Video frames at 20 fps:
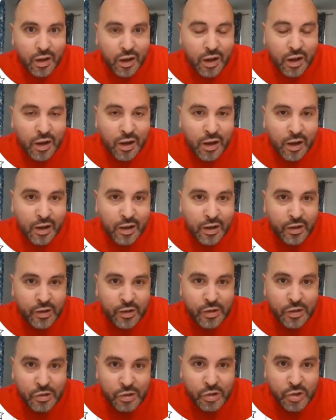
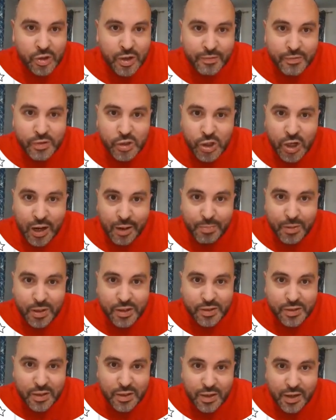You should have
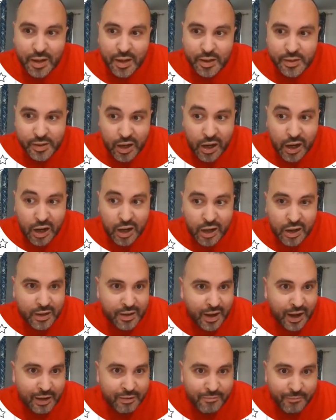choppiness index on
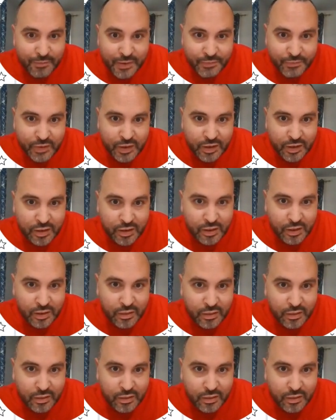at 50.